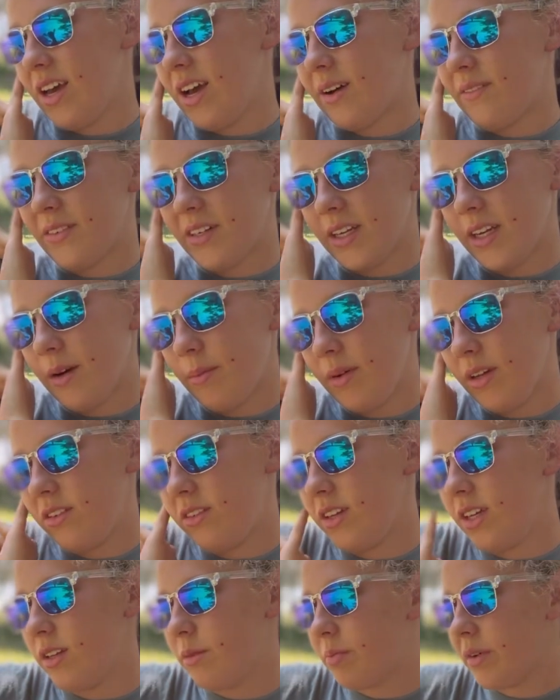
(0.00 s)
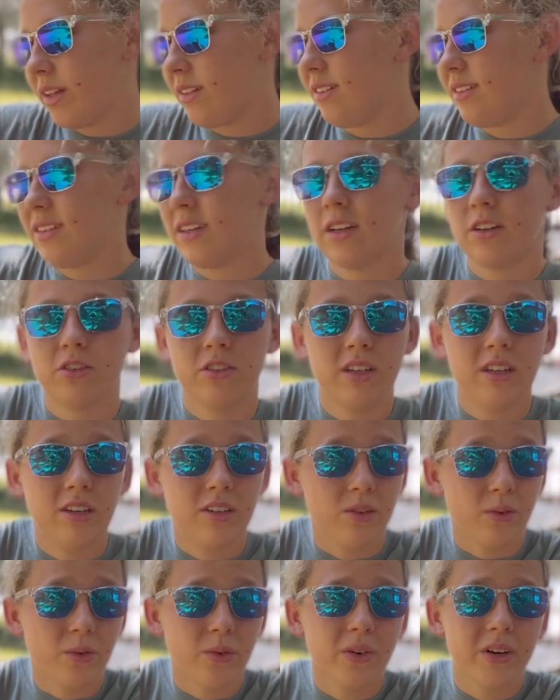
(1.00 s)
really hoping she gets bred this year. She's
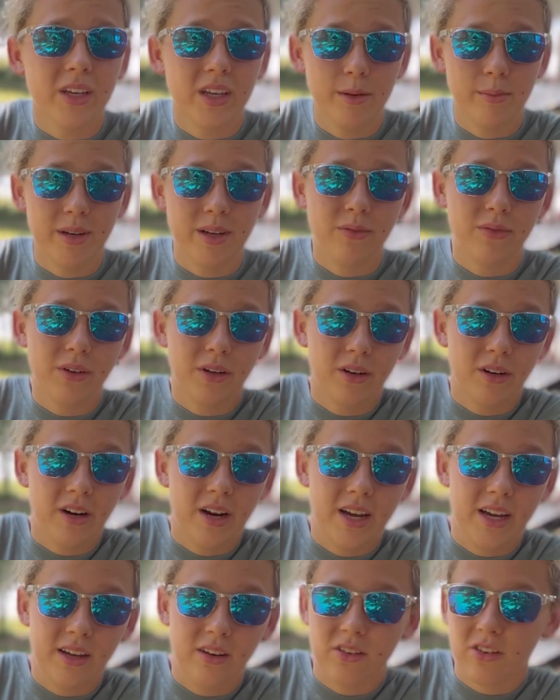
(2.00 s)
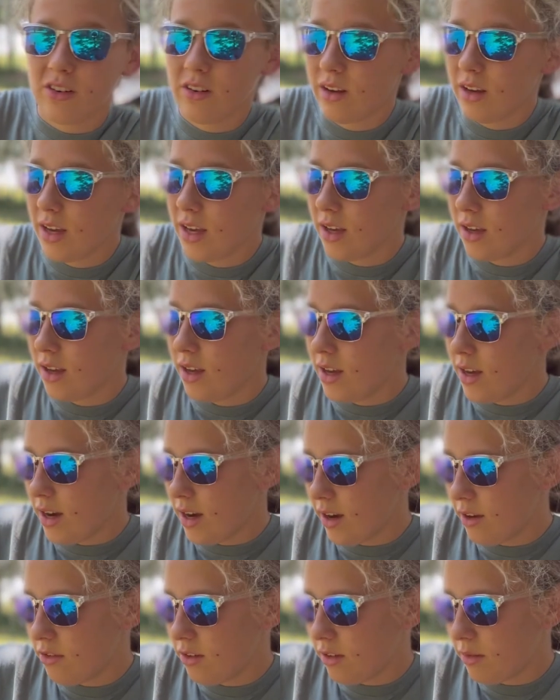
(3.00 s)
really big for her age.
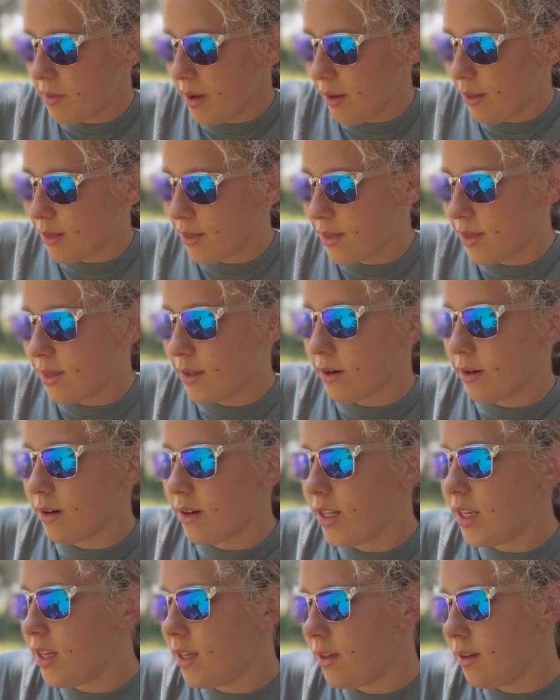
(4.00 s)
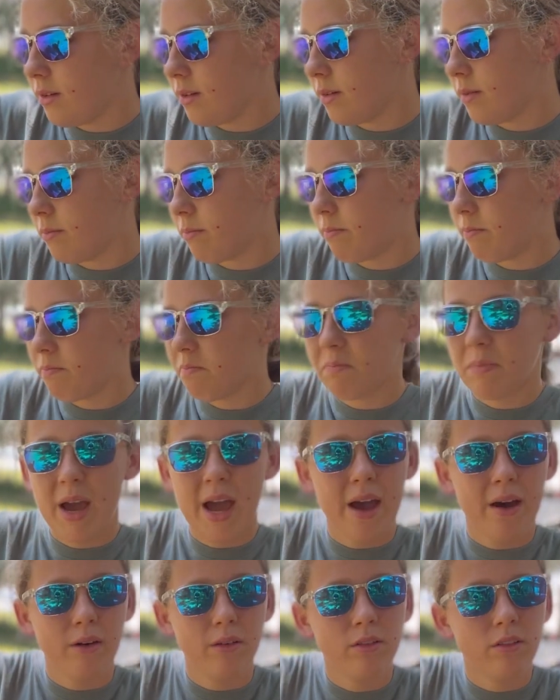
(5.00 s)
She's about 30
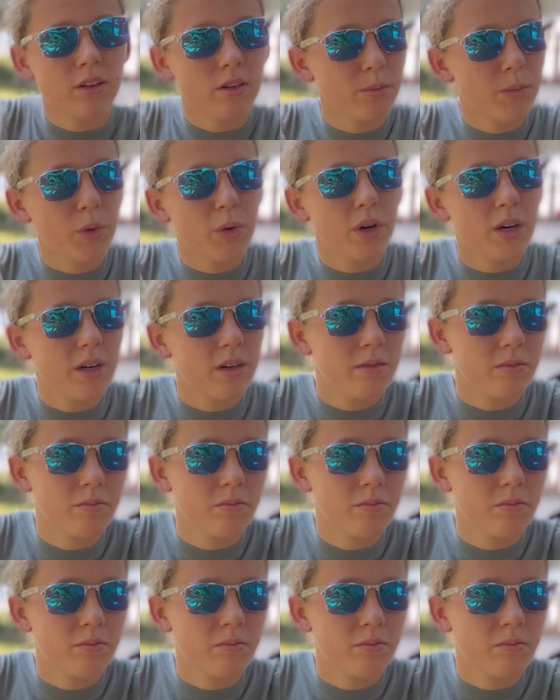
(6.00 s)
pounds or more,